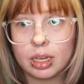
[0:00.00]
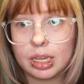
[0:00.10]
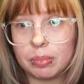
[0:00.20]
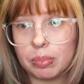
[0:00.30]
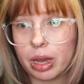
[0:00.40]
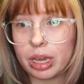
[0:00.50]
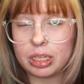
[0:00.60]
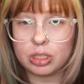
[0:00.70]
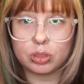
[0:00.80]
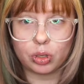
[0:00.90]
it
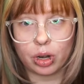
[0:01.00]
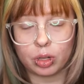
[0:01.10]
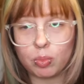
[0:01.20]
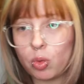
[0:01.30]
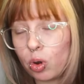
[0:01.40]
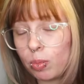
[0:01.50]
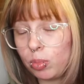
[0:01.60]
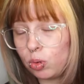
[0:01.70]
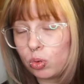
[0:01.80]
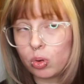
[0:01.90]
might turn out more
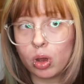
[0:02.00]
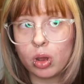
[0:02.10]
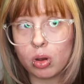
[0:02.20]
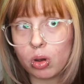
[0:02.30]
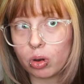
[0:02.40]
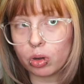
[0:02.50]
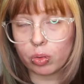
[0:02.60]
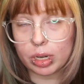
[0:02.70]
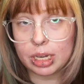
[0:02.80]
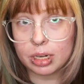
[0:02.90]
blue or
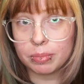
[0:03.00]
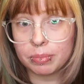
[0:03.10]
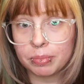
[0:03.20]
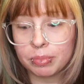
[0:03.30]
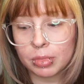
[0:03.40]
green.